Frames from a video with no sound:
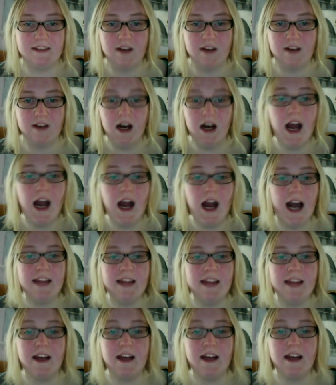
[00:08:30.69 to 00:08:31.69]
So I
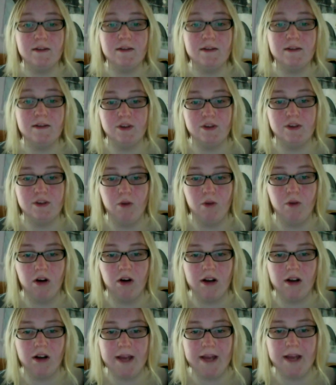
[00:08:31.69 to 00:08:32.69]
thought it was just a
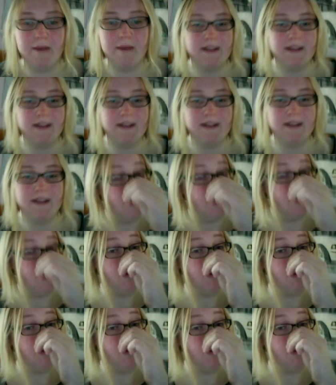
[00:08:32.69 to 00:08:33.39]
work. It might still be a